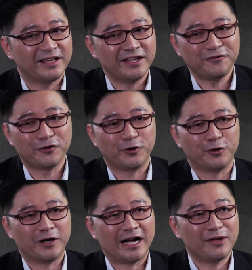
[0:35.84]
I think
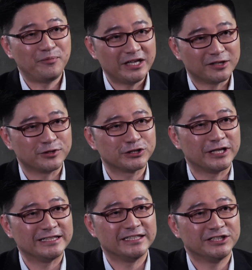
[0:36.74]
for IP
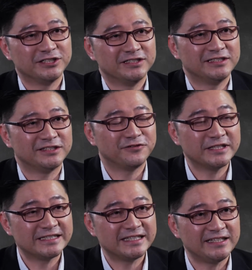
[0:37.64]
commercialization, the
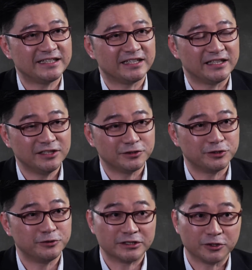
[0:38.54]
first thing that they need to do